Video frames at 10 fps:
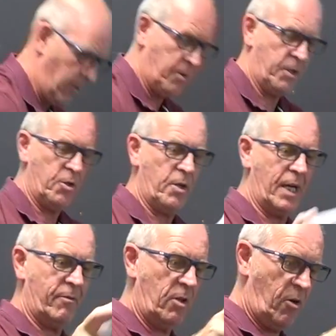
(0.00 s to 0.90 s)
you can
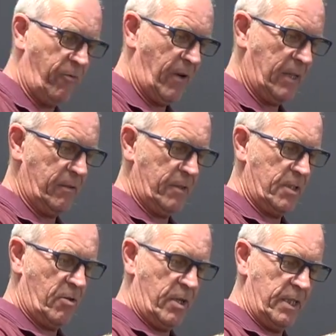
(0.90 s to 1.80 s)
have a lot of fun
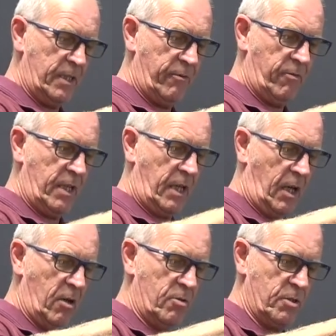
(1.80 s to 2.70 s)
designing different
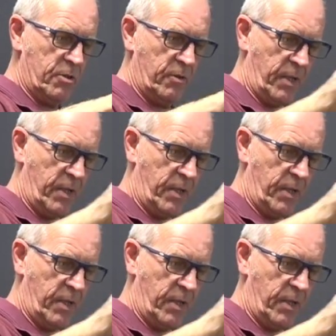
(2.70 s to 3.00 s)
enclosures and